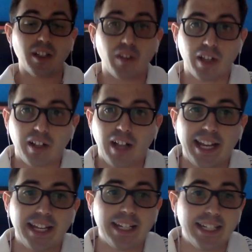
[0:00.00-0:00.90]
the
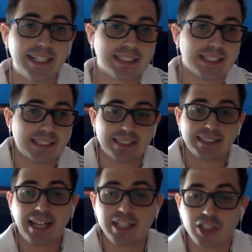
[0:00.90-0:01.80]
client needs to
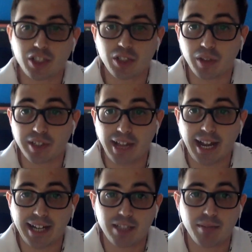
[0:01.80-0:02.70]
send you the
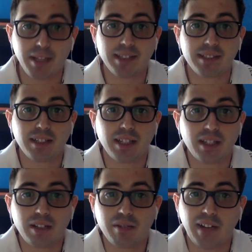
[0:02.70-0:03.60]
document
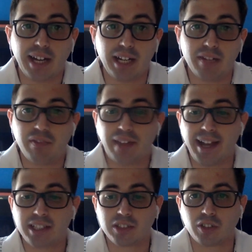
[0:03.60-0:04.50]
via
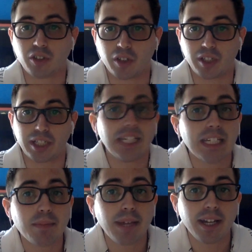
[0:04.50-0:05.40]
fax or
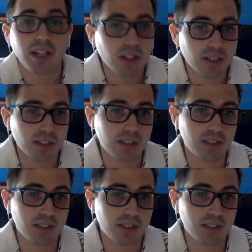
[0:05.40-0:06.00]
email.